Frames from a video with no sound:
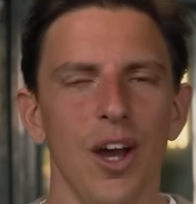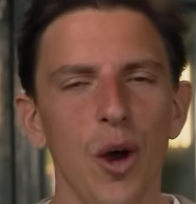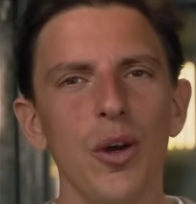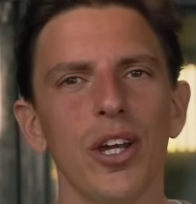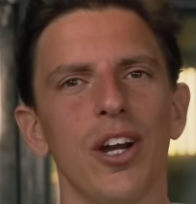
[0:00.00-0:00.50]

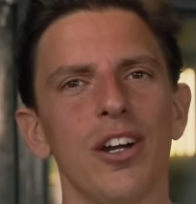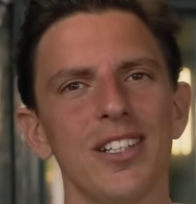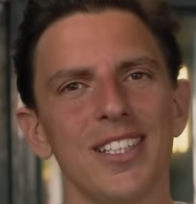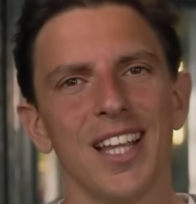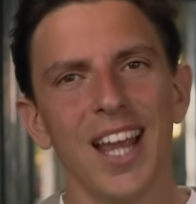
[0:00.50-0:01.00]

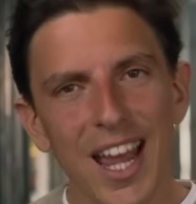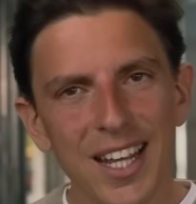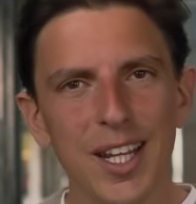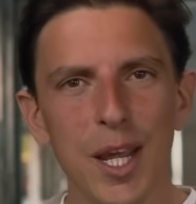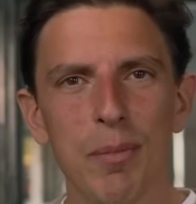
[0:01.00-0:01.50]
OKRs
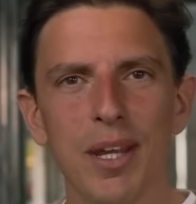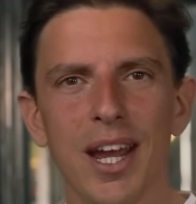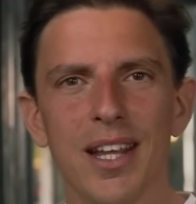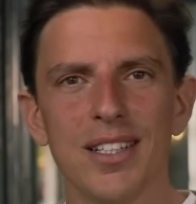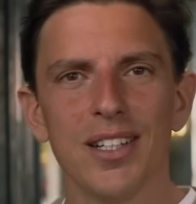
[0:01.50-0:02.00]
and
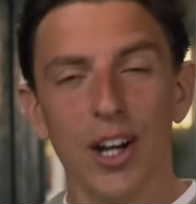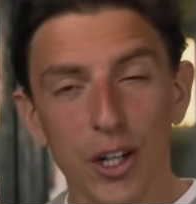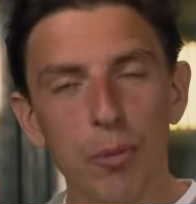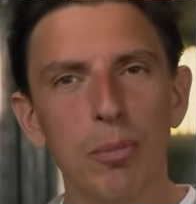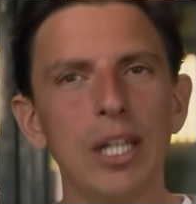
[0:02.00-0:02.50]
KPIs are
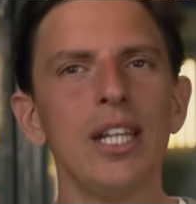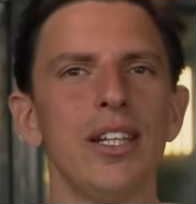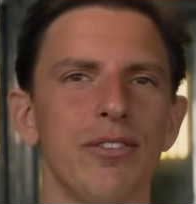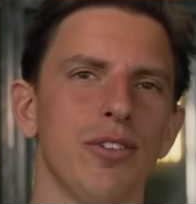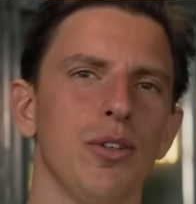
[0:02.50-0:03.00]
completely
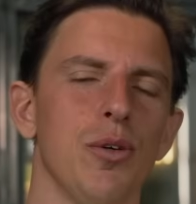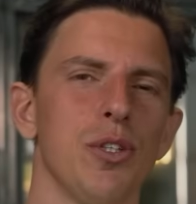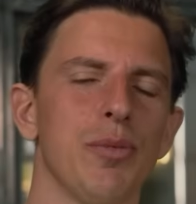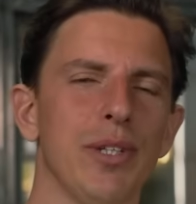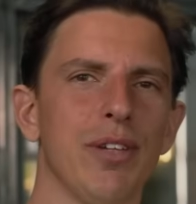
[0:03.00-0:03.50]
different
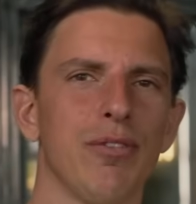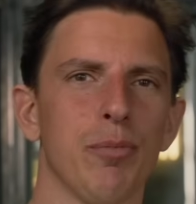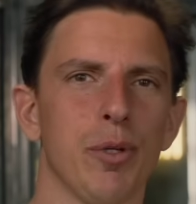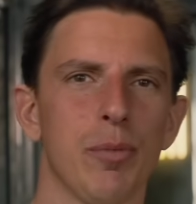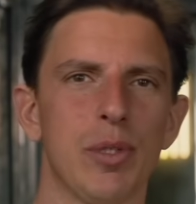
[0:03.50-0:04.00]
goals with
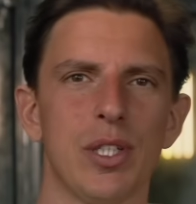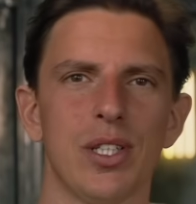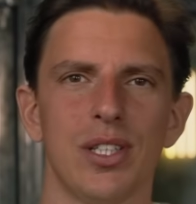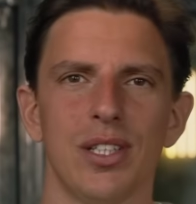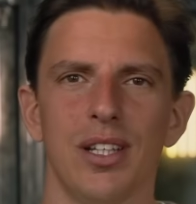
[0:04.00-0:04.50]
different
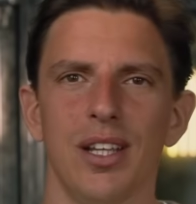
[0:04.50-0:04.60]
purposes.